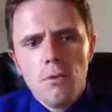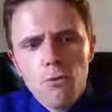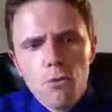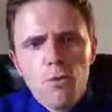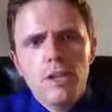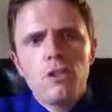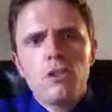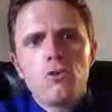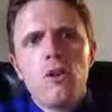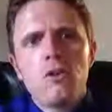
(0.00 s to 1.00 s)
through
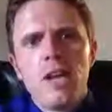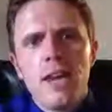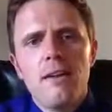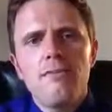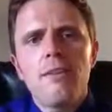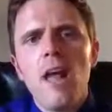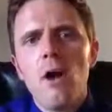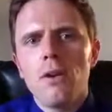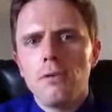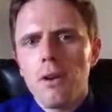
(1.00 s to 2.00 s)
regions throughout China to fill
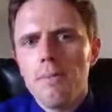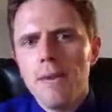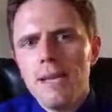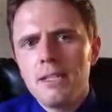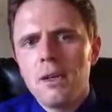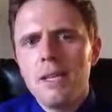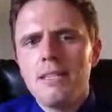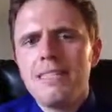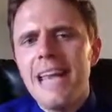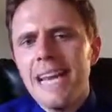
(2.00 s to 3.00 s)
out. And based on
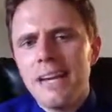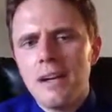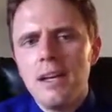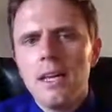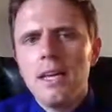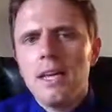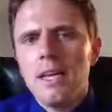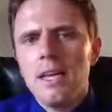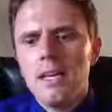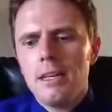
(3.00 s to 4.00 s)
his data,
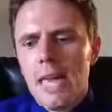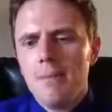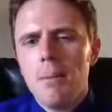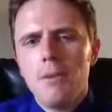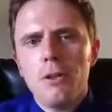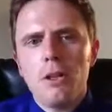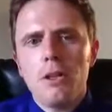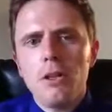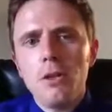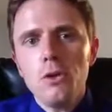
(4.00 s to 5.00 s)
he came up with the
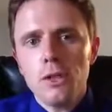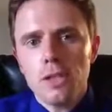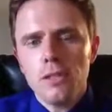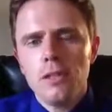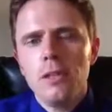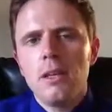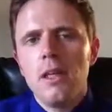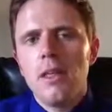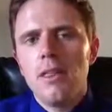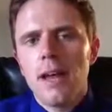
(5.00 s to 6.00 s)
conclusion
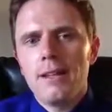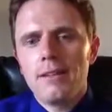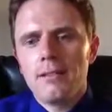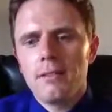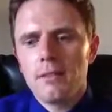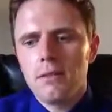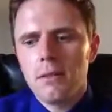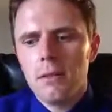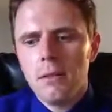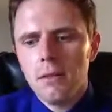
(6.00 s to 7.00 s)
that
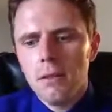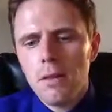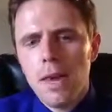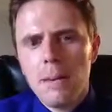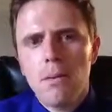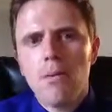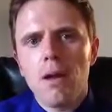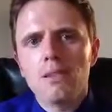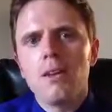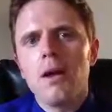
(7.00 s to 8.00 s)
animal
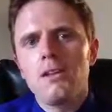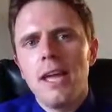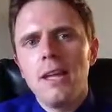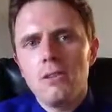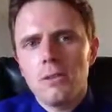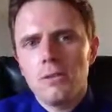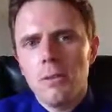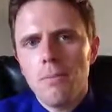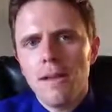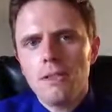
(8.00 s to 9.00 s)
products cause cancer
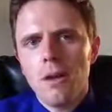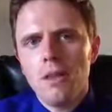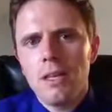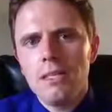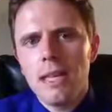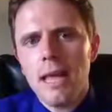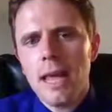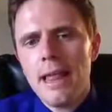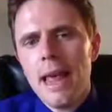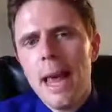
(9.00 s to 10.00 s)
based on these
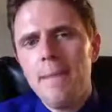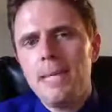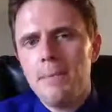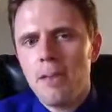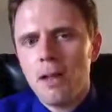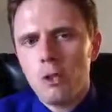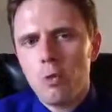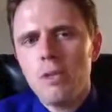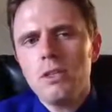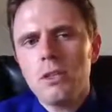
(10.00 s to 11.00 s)

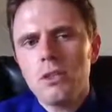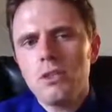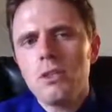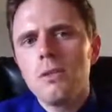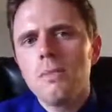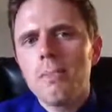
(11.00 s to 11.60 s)
epidemiological research.